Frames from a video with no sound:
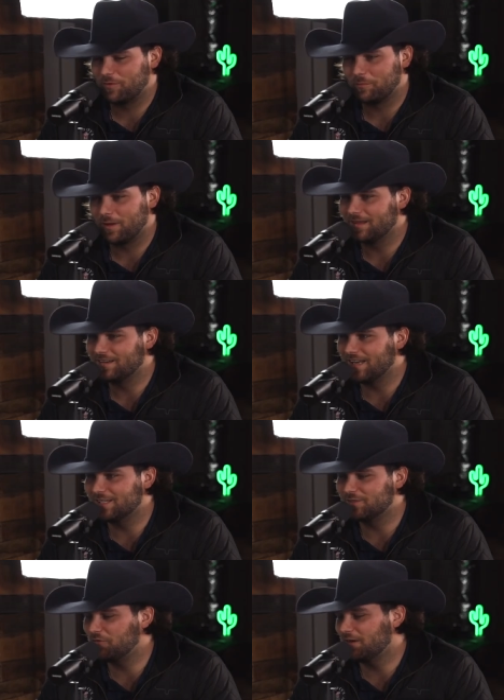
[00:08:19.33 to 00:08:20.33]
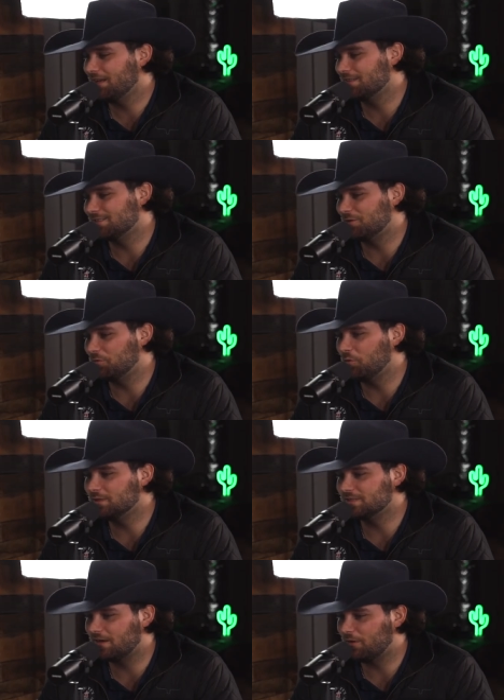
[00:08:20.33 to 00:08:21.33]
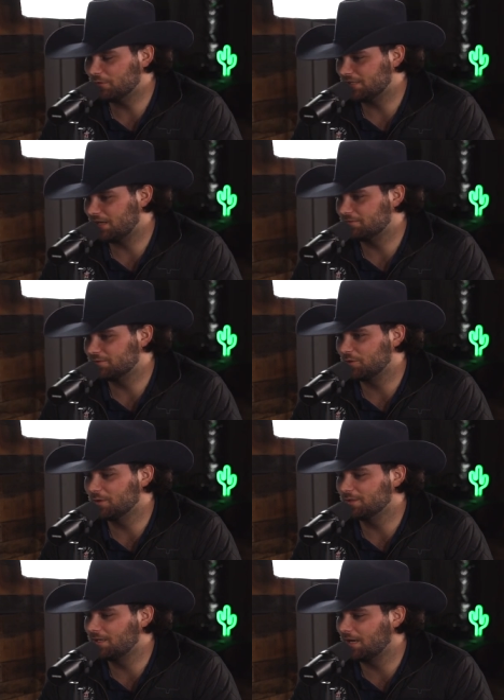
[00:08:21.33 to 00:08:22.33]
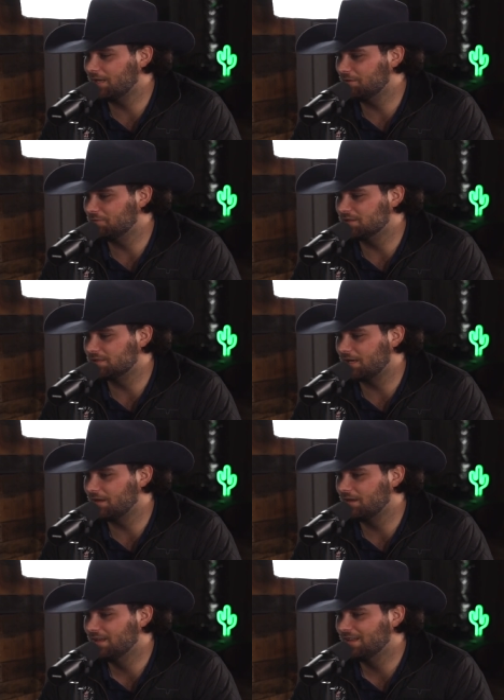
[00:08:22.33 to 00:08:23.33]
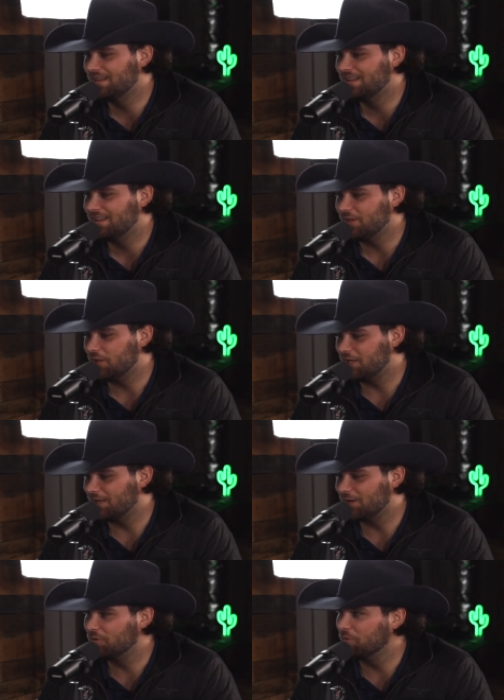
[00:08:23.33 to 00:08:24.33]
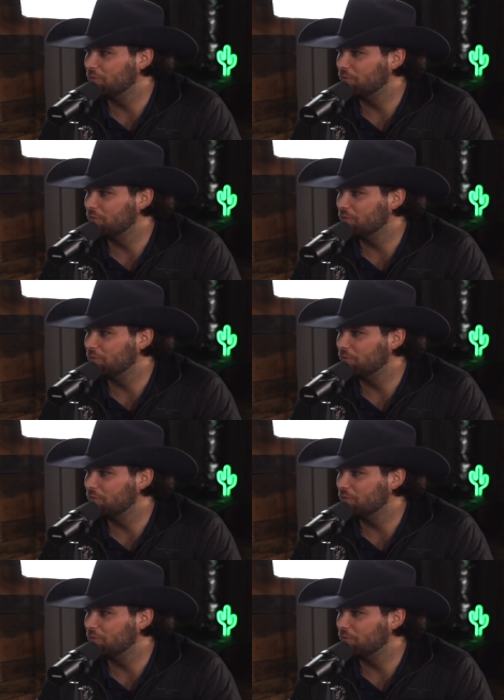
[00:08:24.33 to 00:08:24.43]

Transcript: oh, man. Section. And it's funny because the ones that always have so much negative to say, you click on their